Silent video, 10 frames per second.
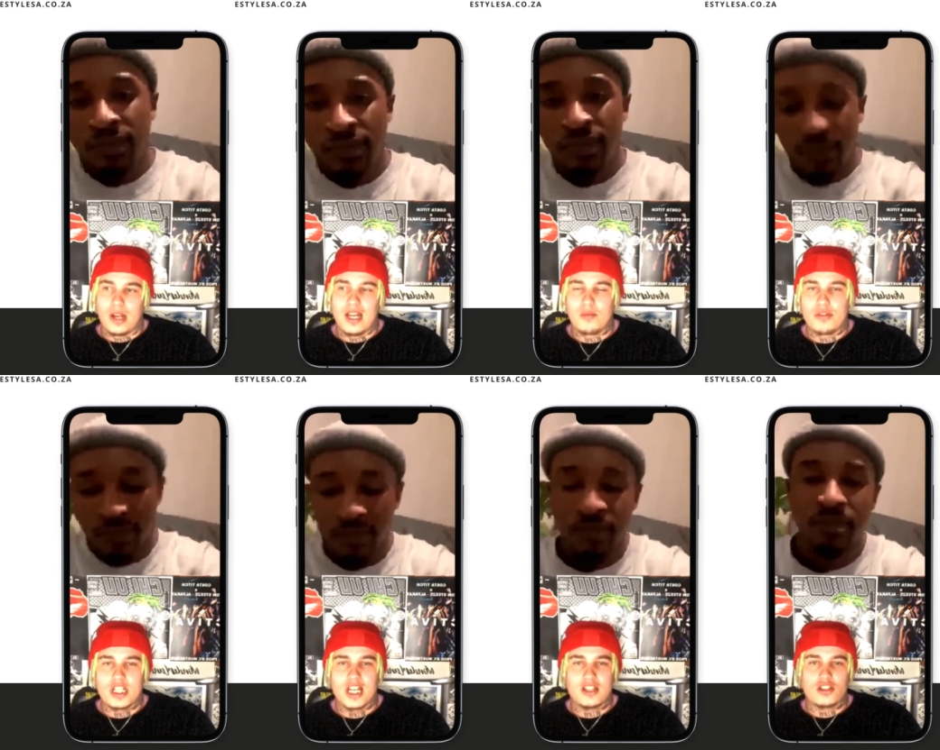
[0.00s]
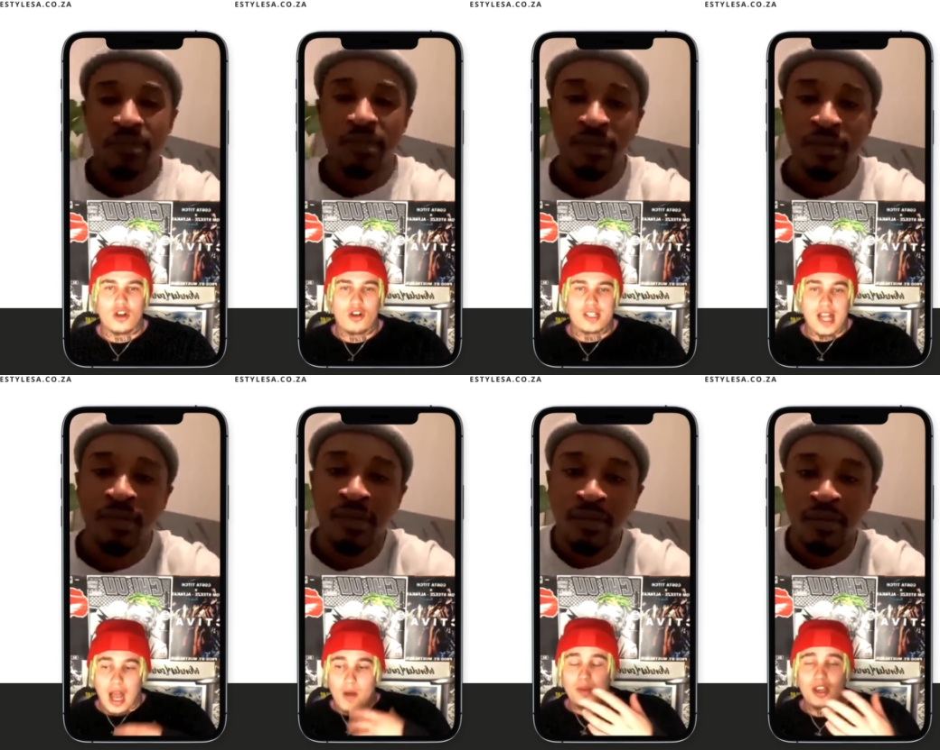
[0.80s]
Speaker 1: really appreciate the song because like
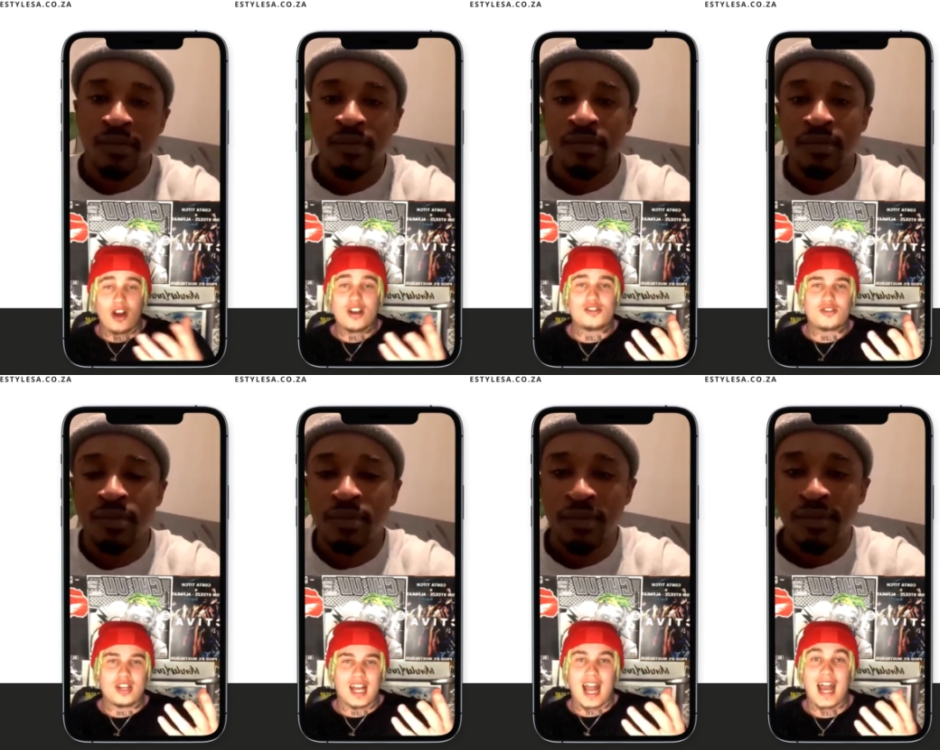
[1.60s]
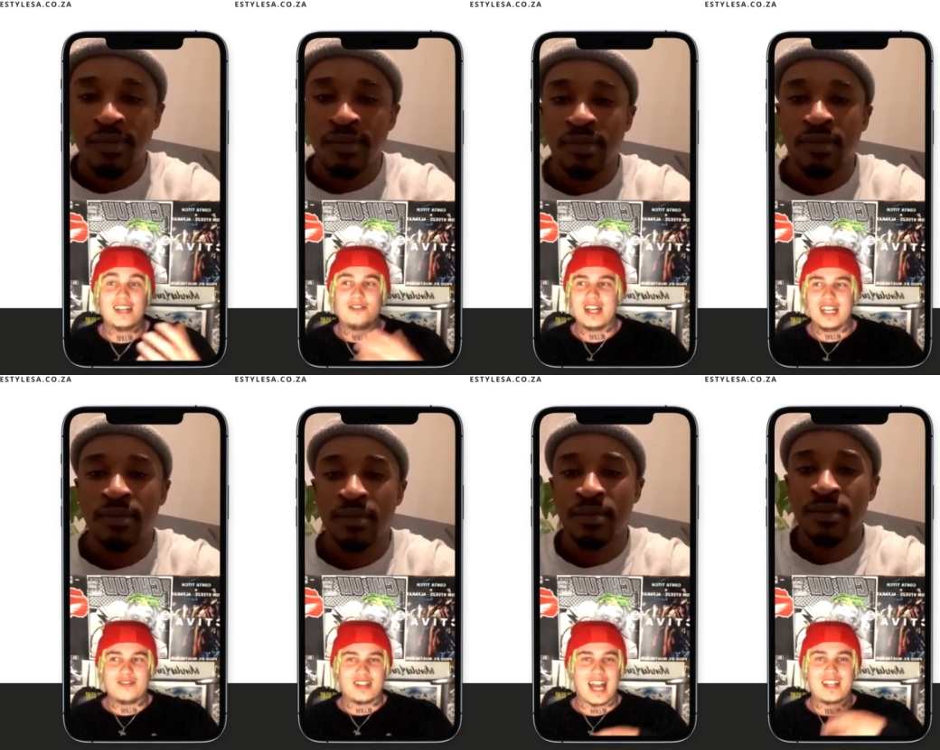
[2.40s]
I'll be honest with you, like I didn't really
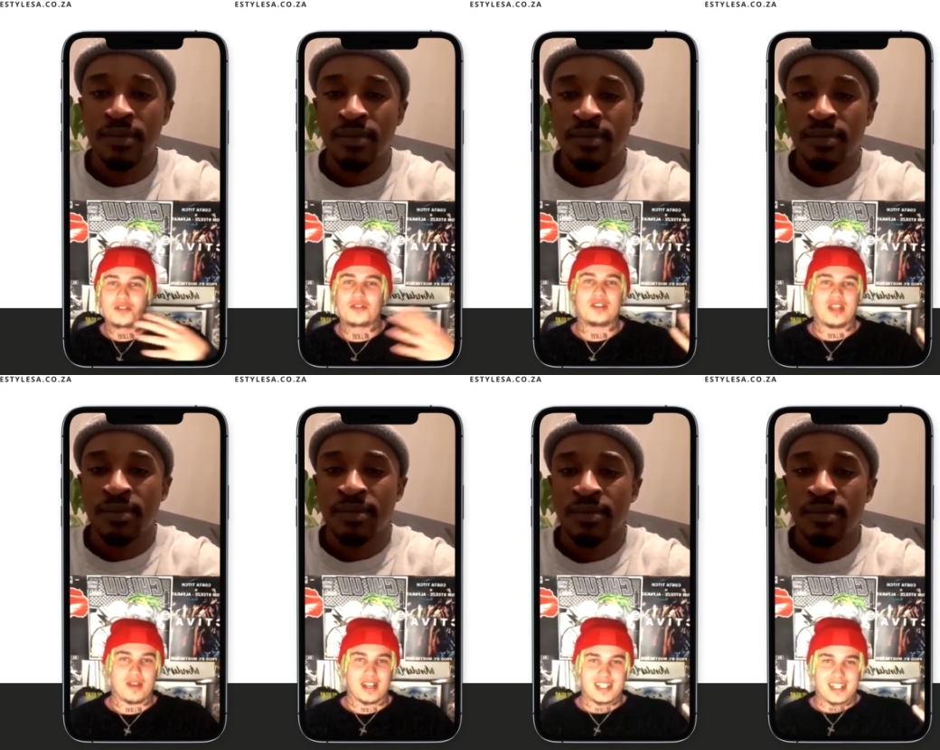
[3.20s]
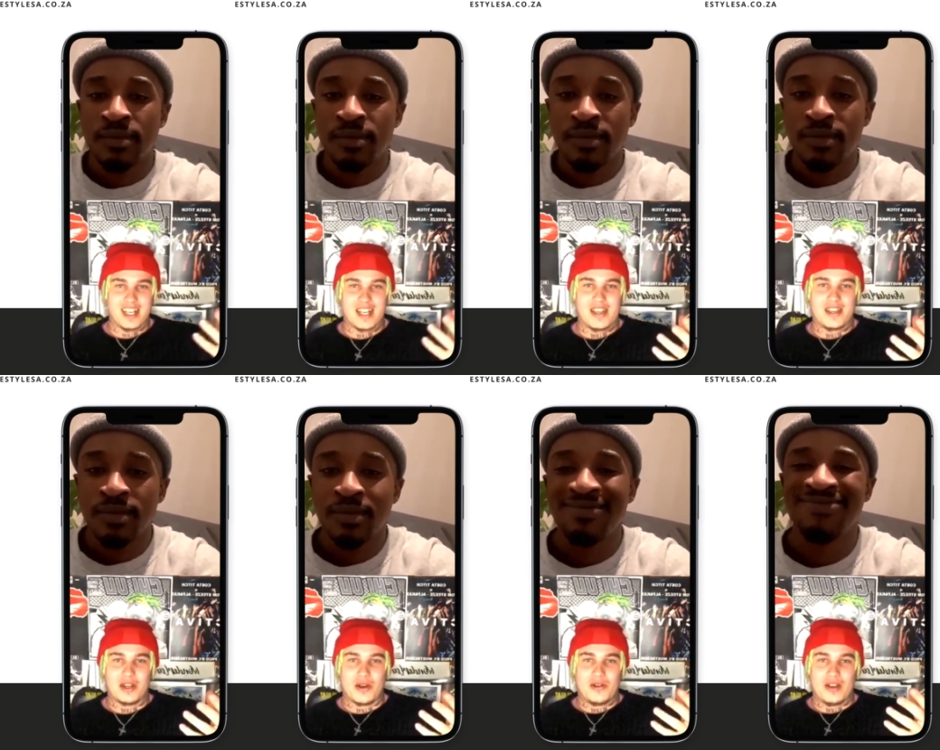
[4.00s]
even like the song that much you
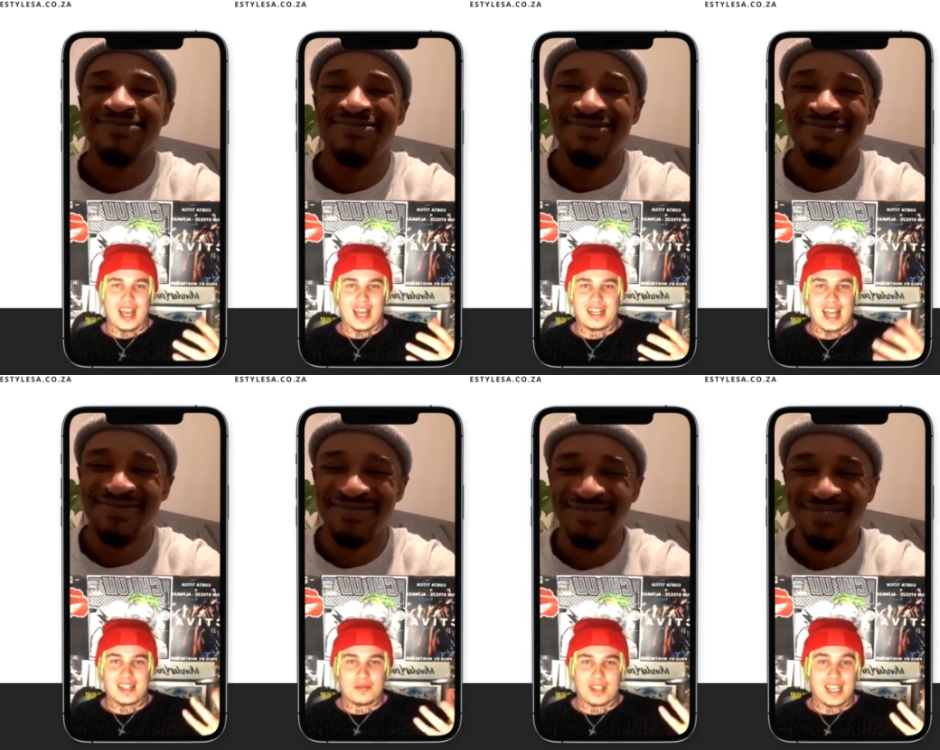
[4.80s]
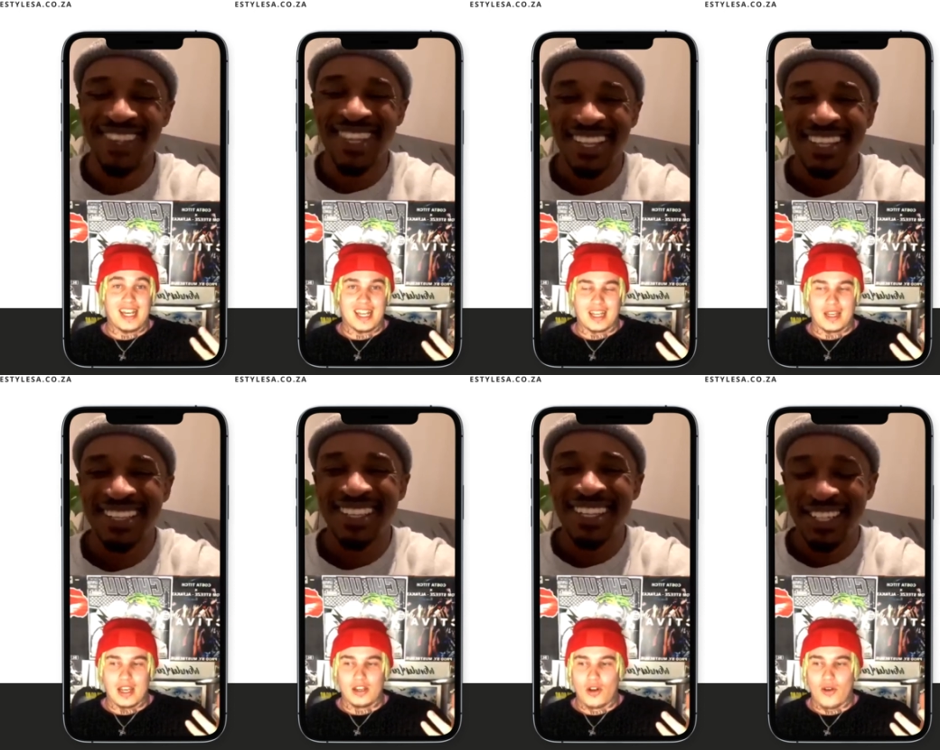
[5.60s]
know, at, at the beginning,
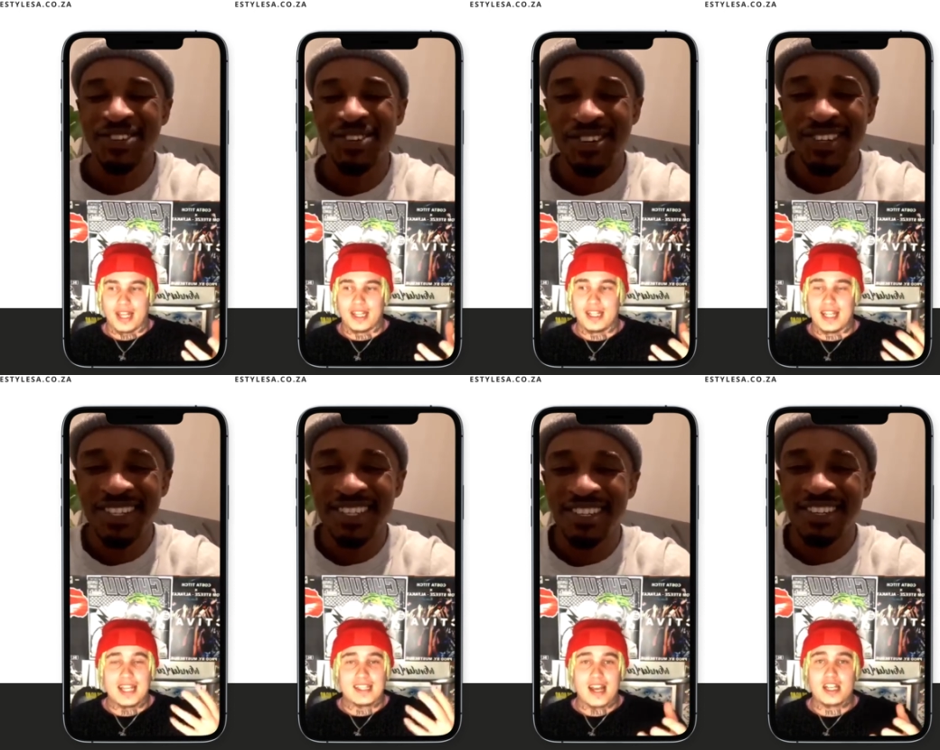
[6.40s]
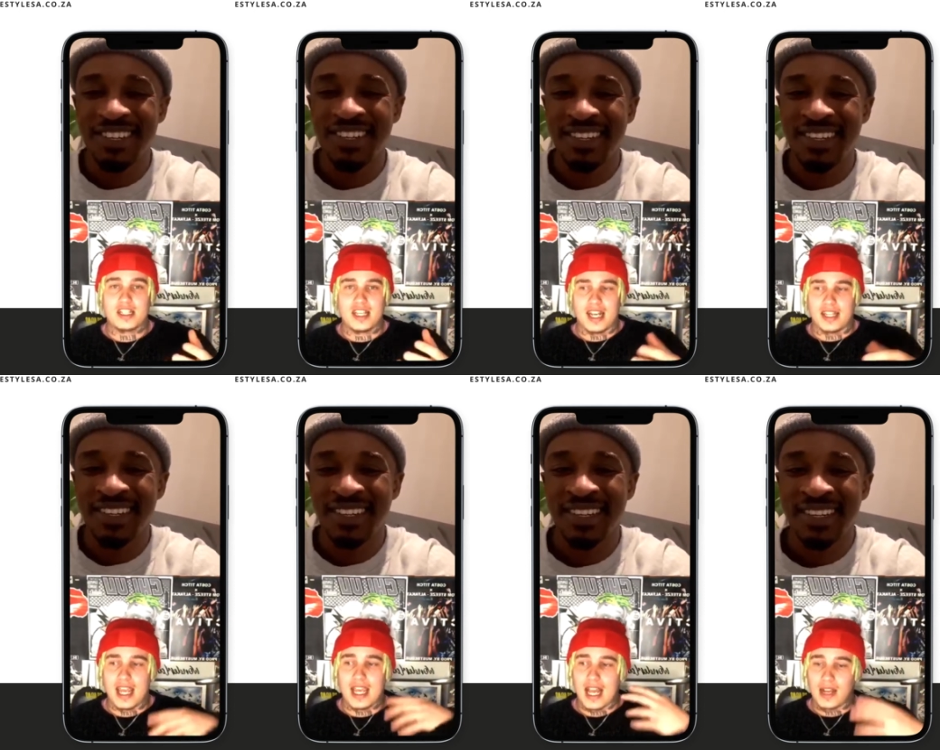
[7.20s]
you know, sure. and then they touched it and
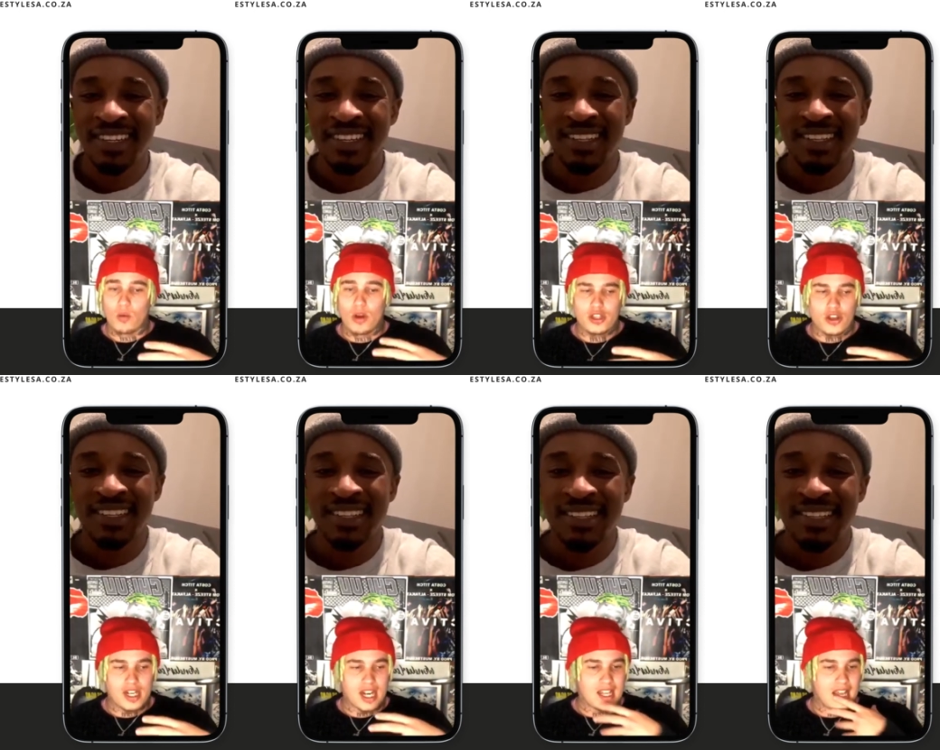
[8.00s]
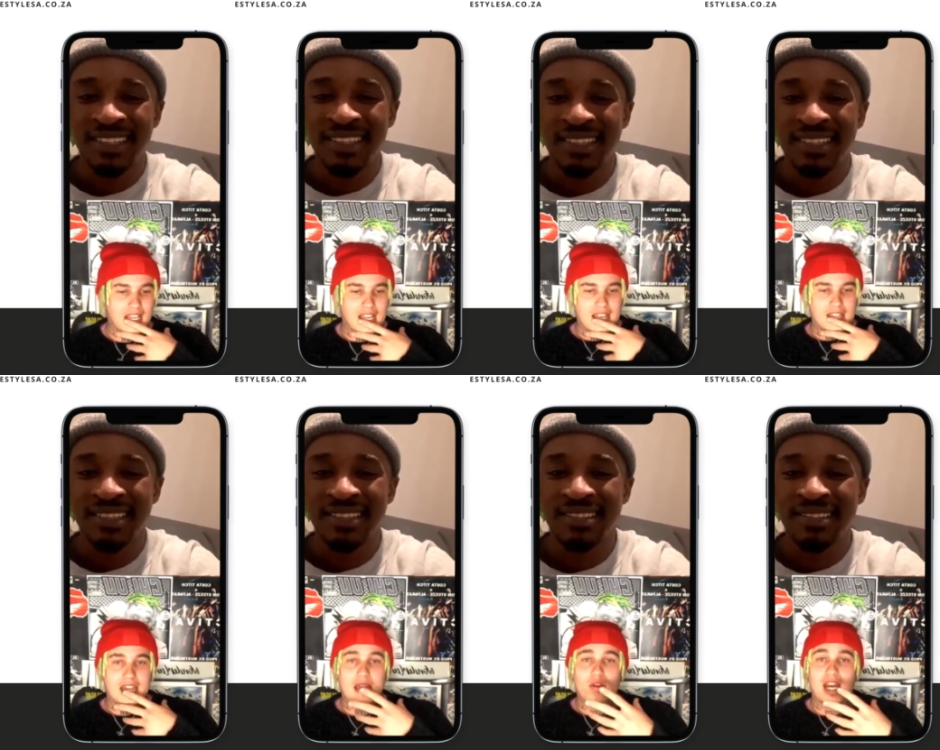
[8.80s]
they like worked on it and like
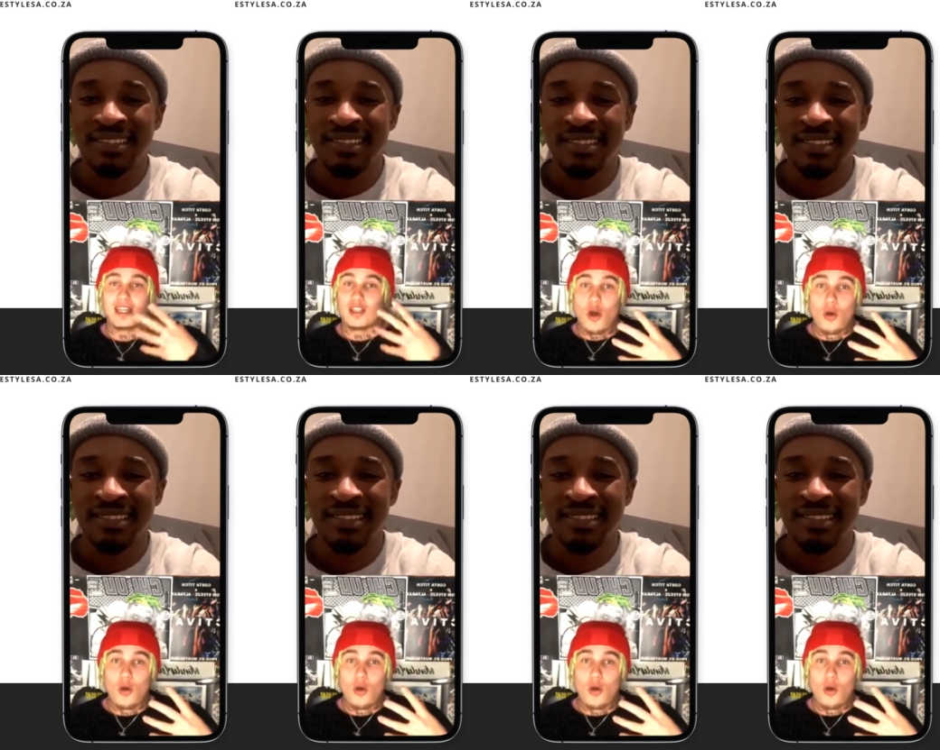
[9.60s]
they were like,